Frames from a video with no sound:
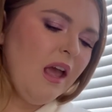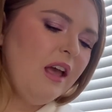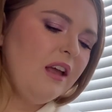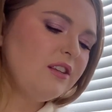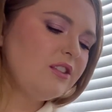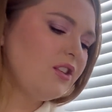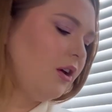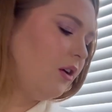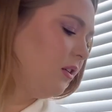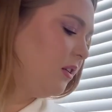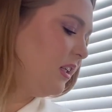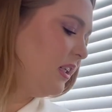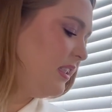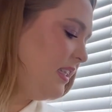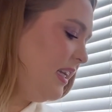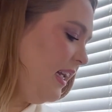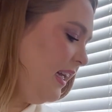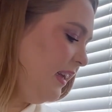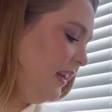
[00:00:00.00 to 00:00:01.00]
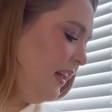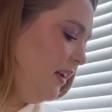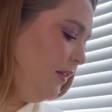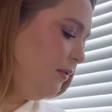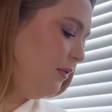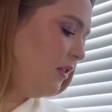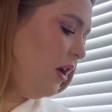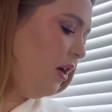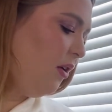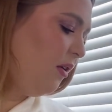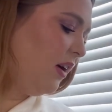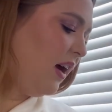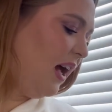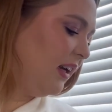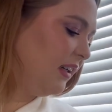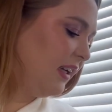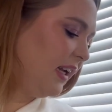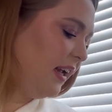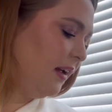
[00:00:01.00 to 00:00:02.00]
So the tea leaf note
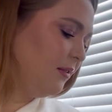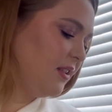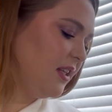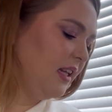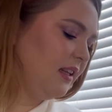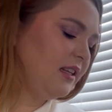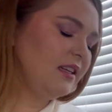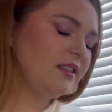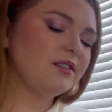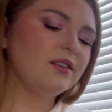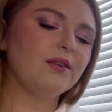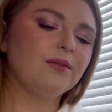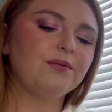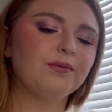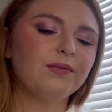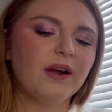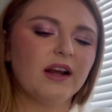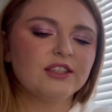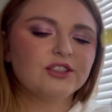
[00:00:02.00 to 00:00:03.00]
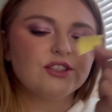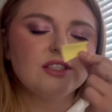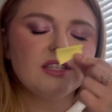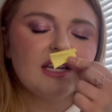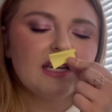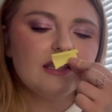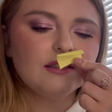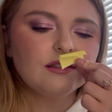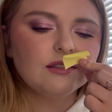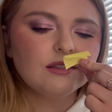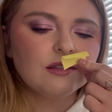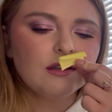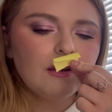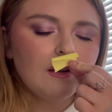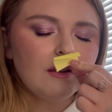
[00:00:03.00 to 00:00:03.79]
kind of gives it this freshness.